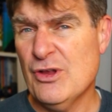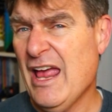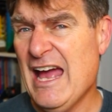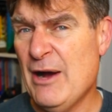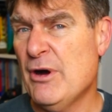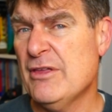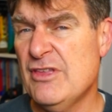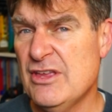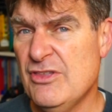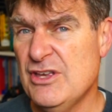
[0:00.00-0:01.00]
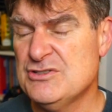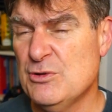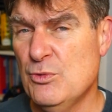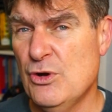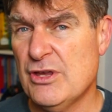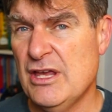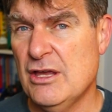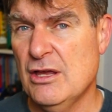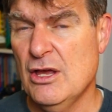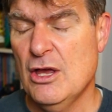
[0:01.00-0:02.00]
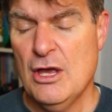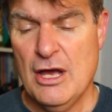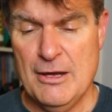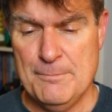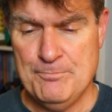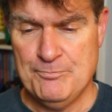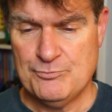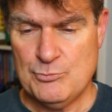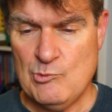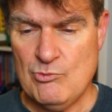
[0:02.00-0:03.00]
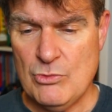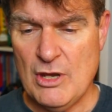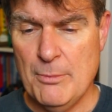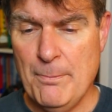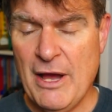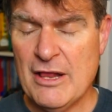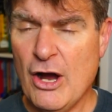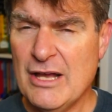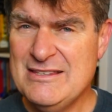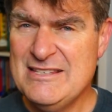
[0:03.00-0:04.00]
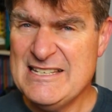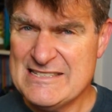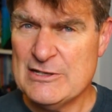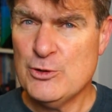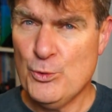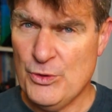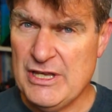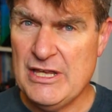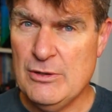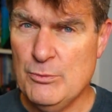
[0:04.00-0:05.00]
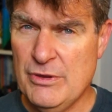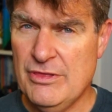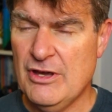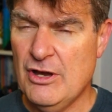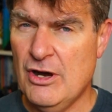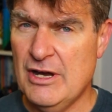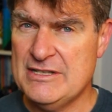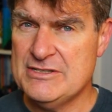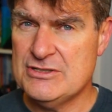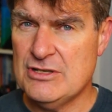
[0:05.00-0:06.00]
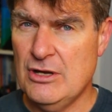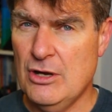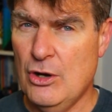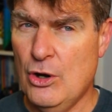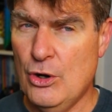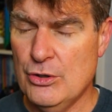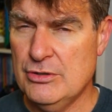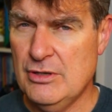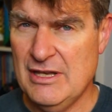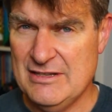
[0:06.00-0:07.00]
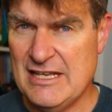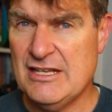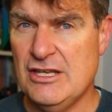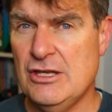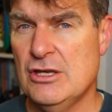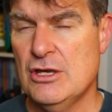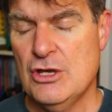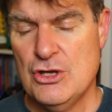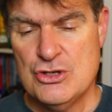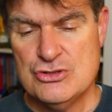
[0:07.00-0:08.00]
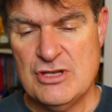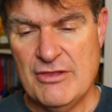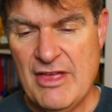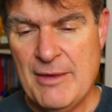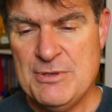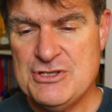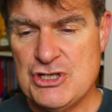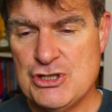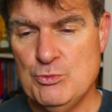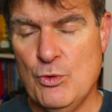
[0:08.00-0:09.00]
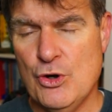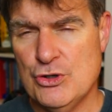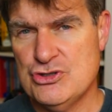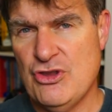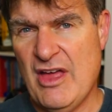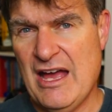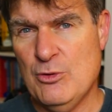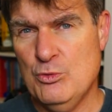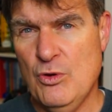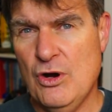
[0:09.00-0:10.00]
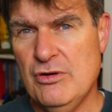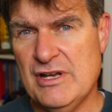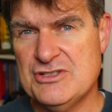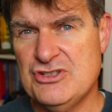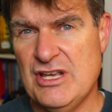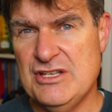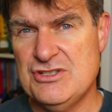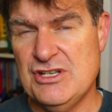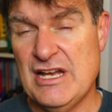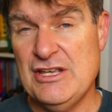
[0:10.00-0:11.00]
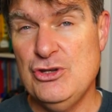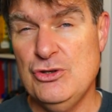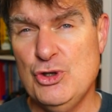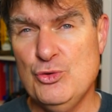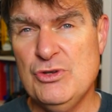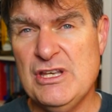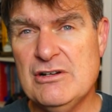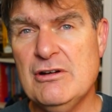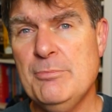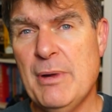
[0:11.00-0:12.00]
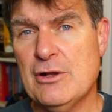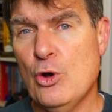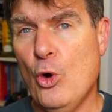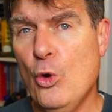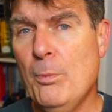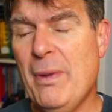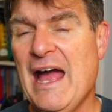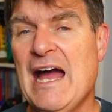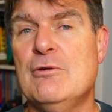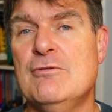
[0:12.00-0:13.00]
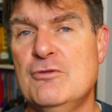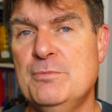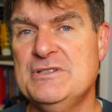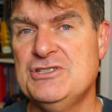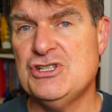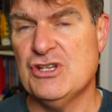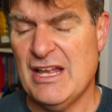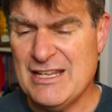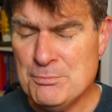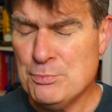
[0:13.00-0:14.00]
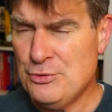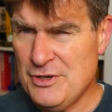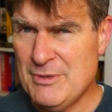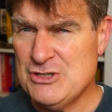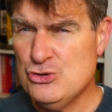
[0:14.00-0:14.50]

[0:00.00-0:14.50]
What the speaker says: how I think things are working. But I disagree with the guys on Hodinkee. So their position was that Rolex is in a uniquely but all-powerful position. They can pretty much